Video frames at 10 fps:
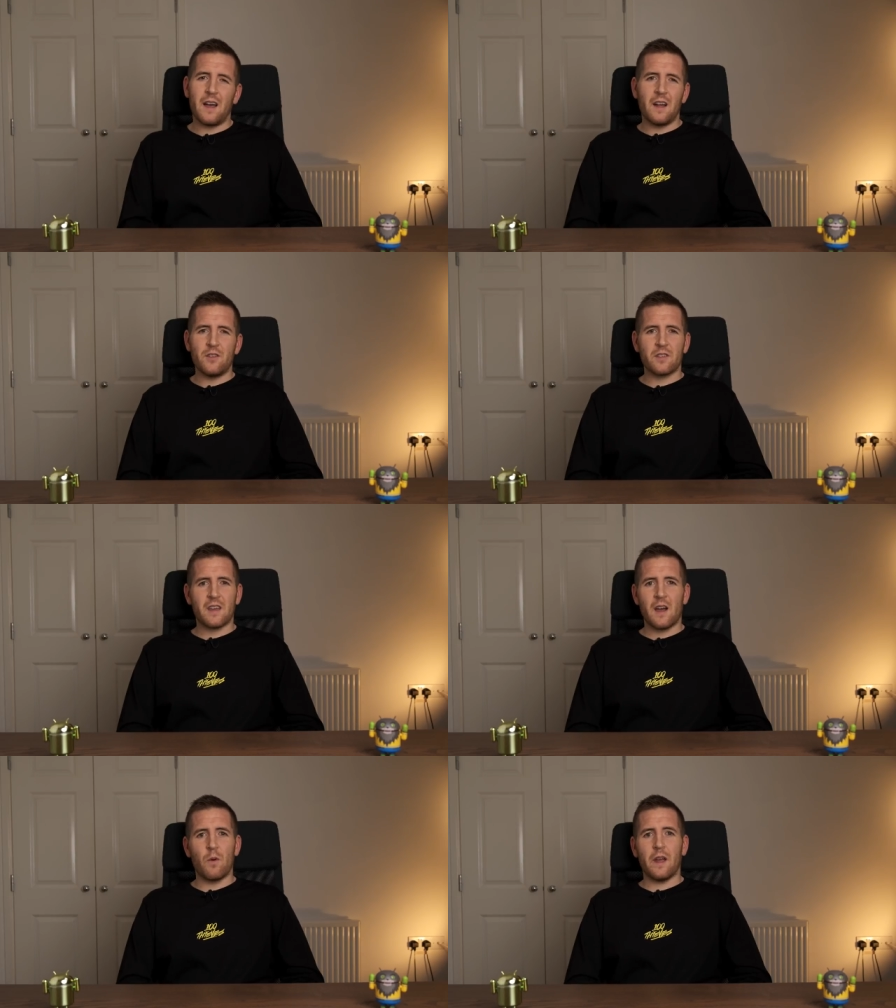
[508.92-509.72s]
I just
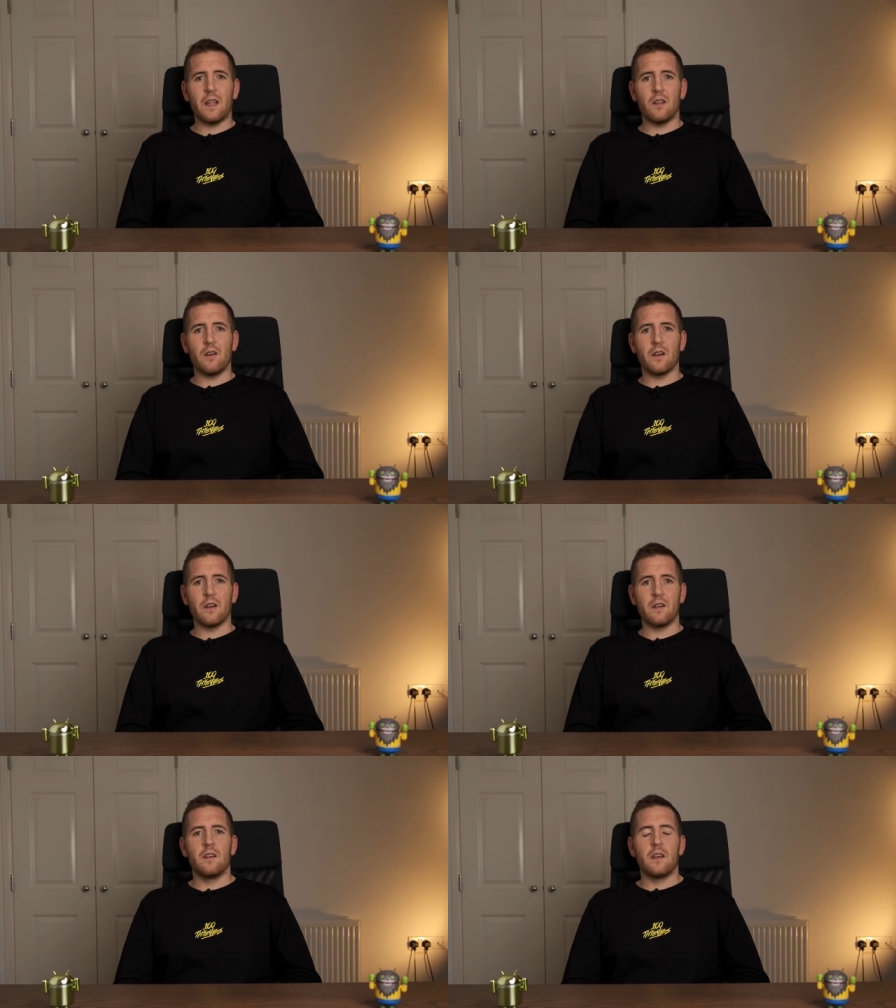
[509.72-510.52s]
can't wait any longer.
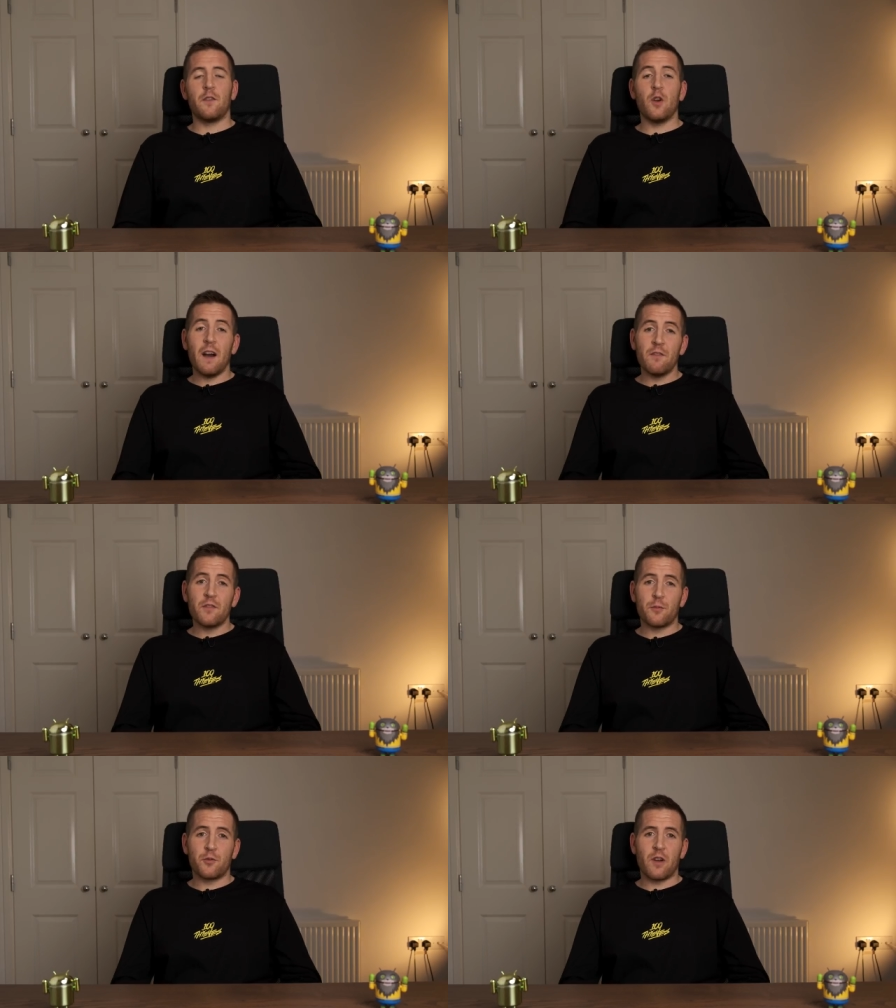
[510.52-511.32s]
If you haven't
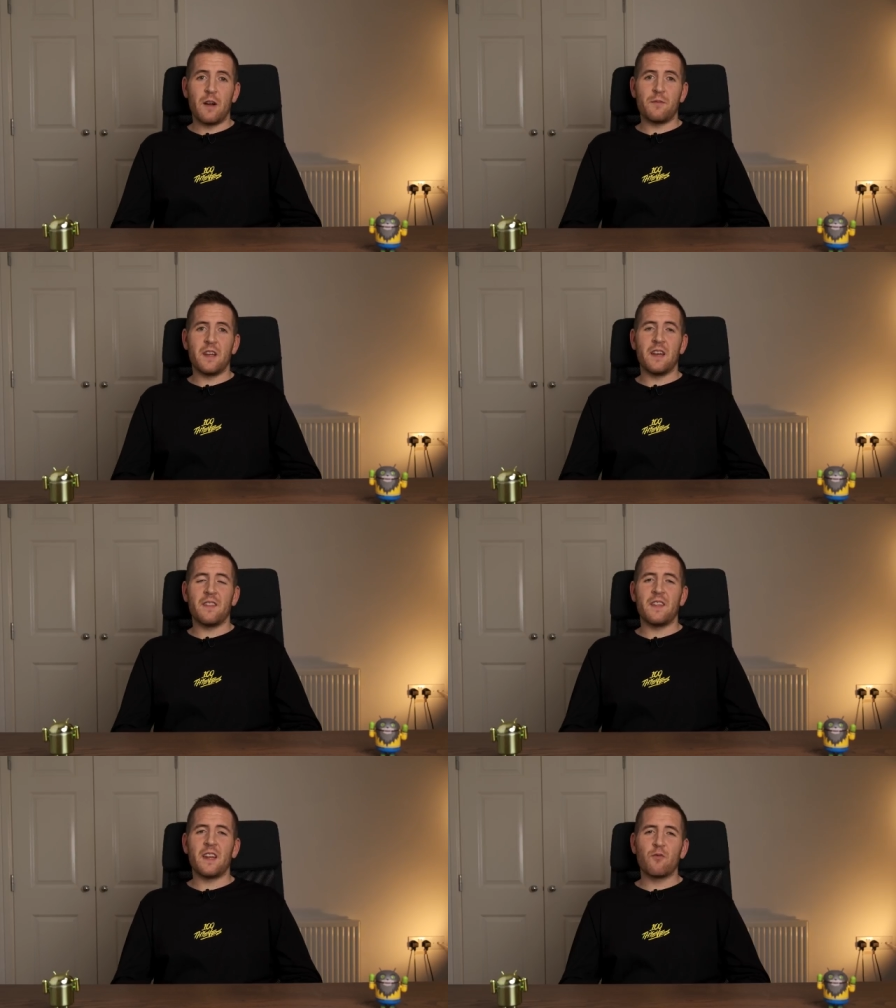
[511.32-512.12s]
subscribed yet,
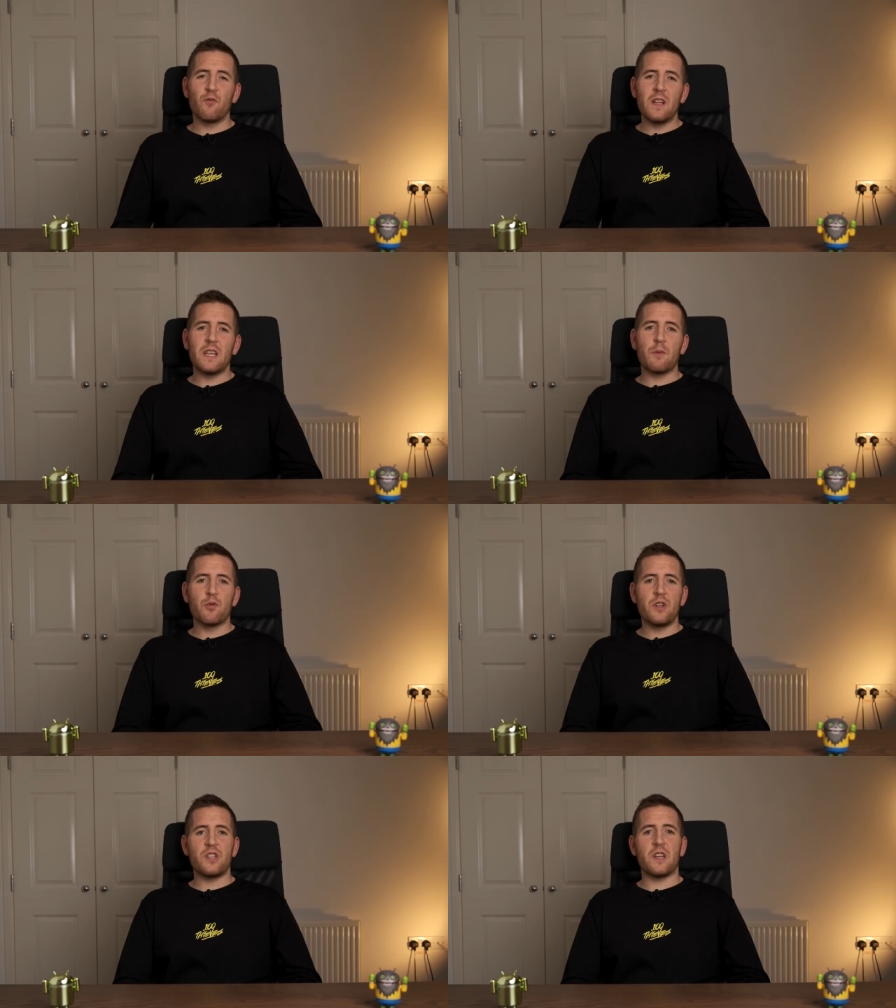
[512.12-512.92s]
then I'd really
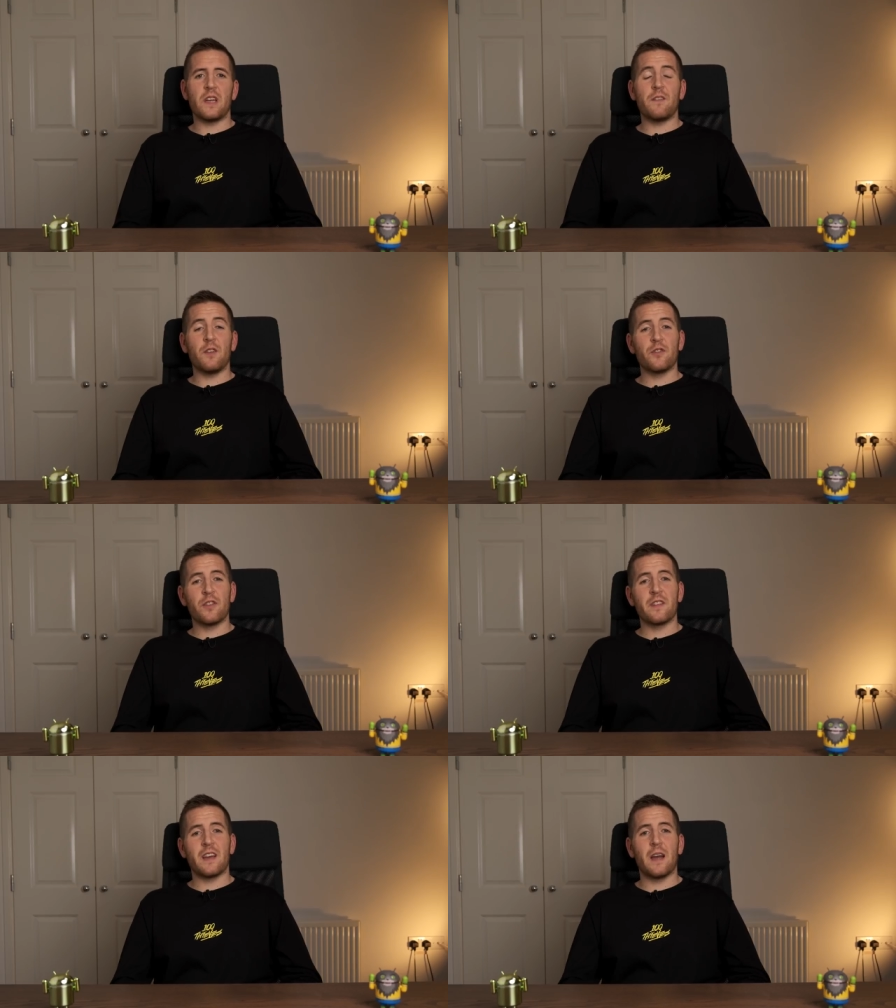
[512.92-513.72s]
appreciate if you took
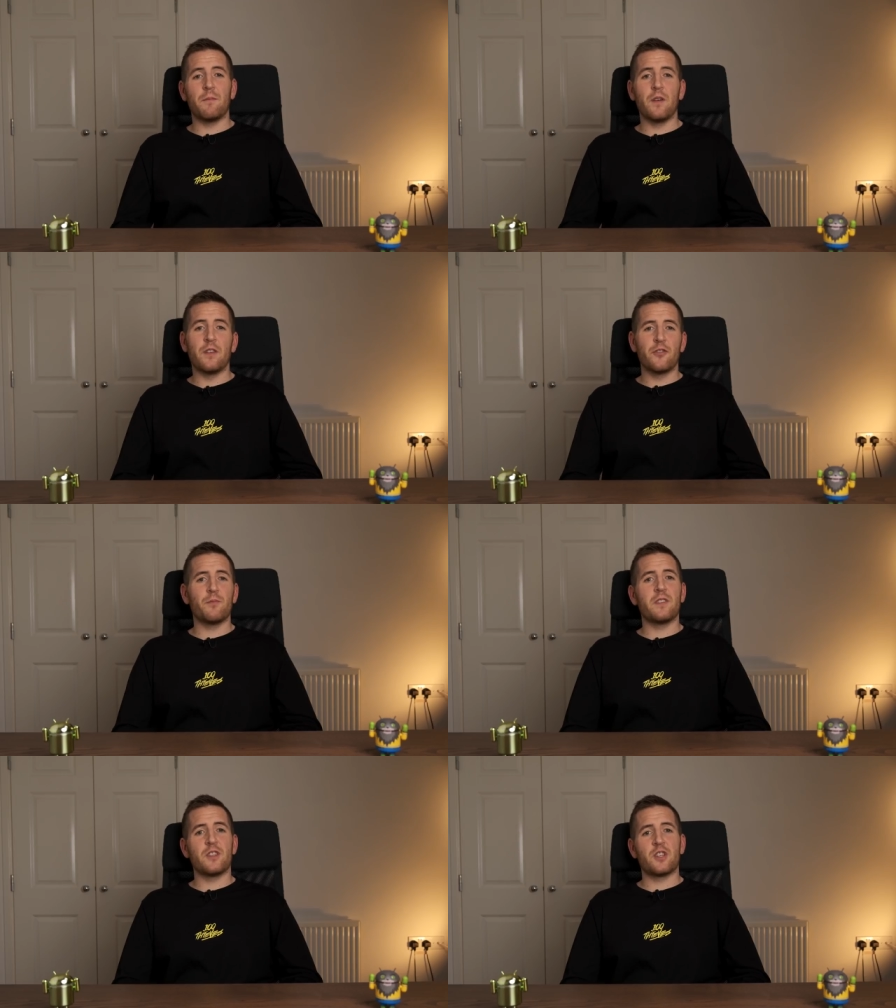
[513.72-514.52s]
the time and sub
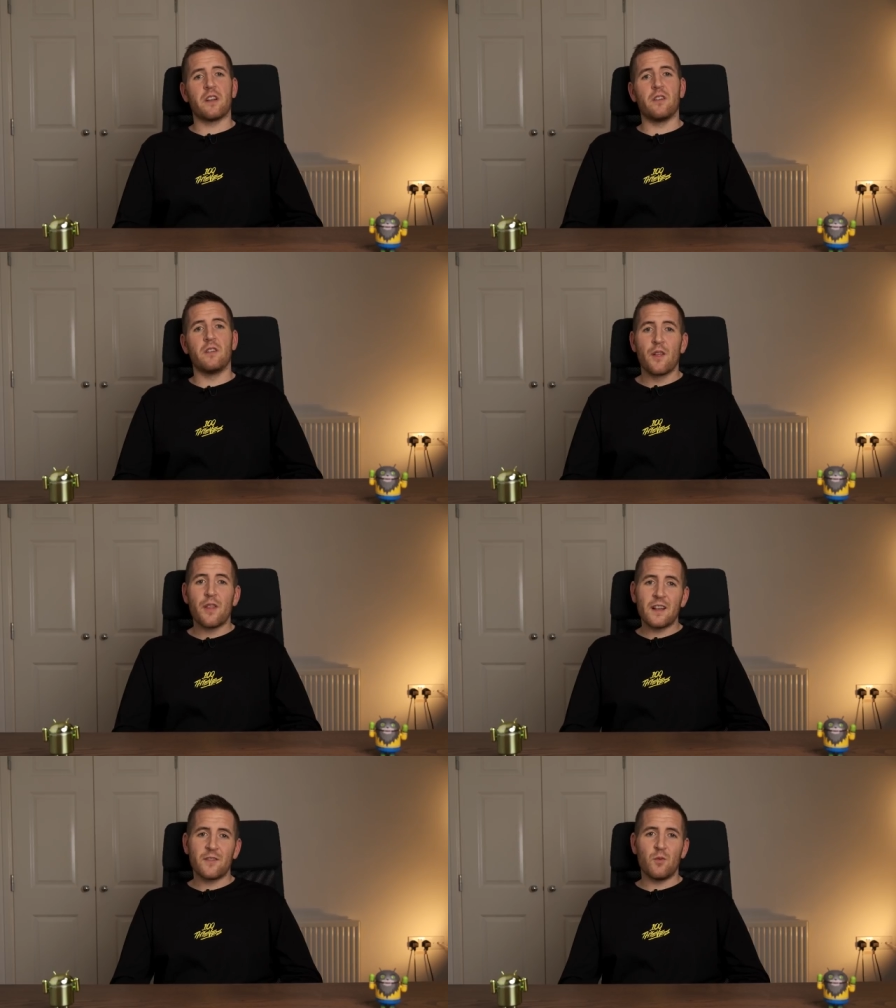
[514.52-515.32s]
to the channel.
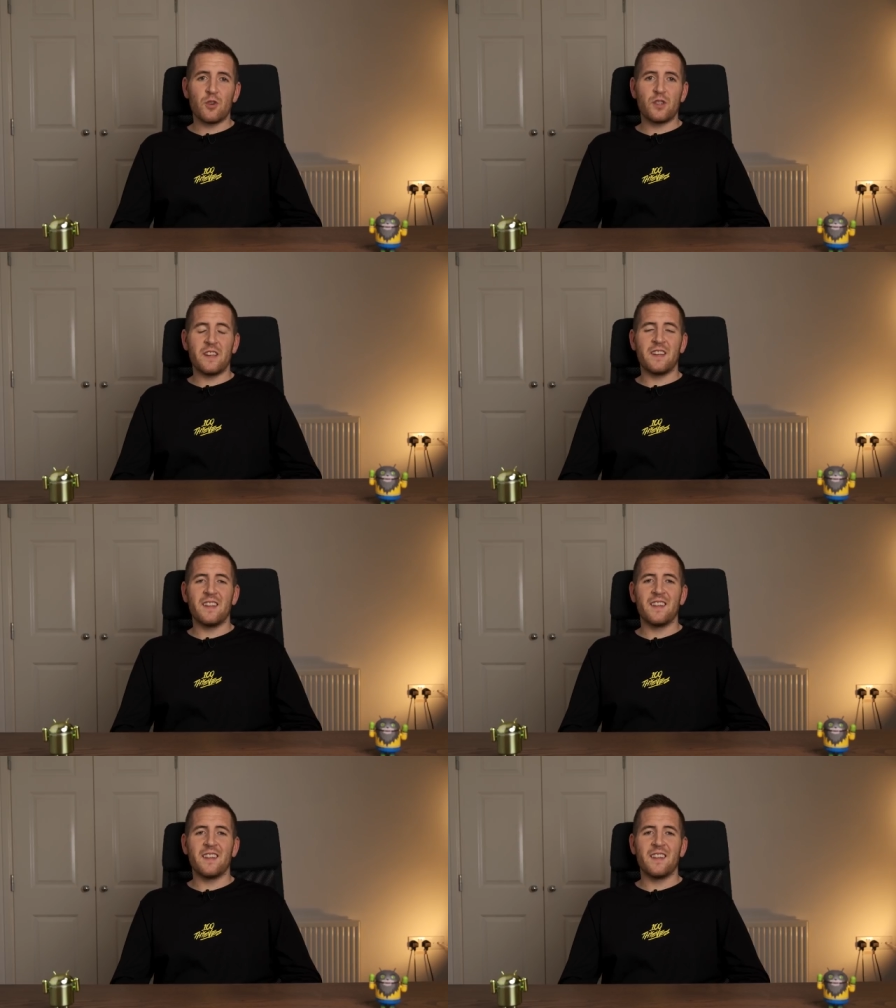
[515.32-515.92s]
Thanks for watching.